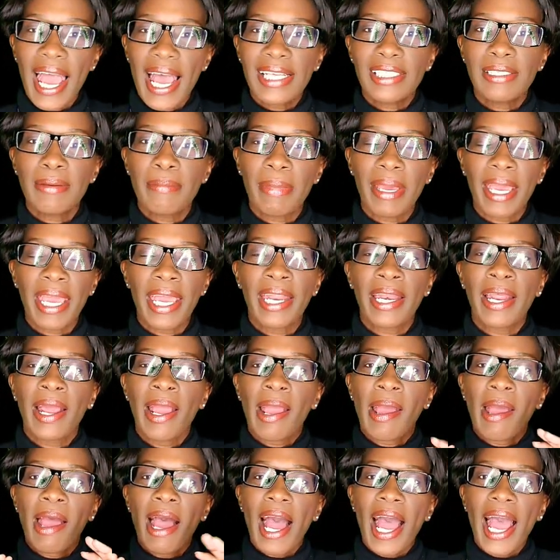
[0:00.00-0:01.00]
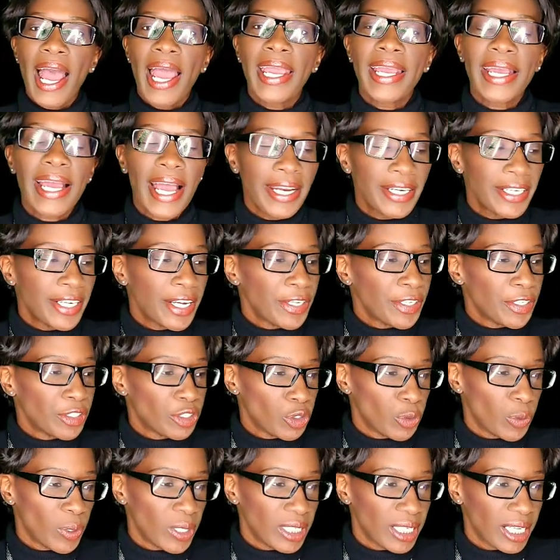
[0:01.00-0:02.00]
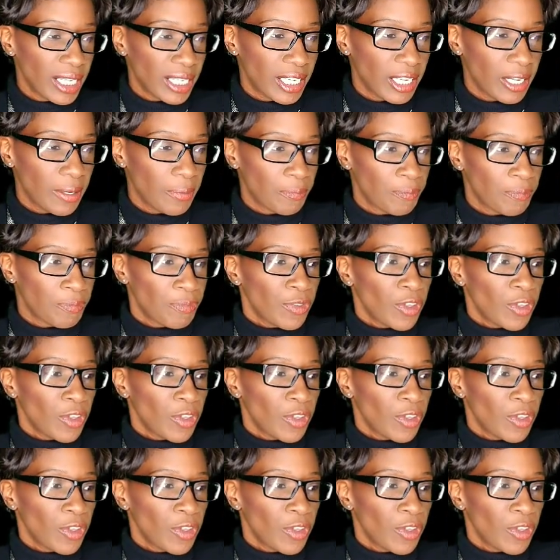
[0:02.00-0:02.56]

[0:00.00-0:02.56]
as a man. I ain't got nothing to do with Nikki.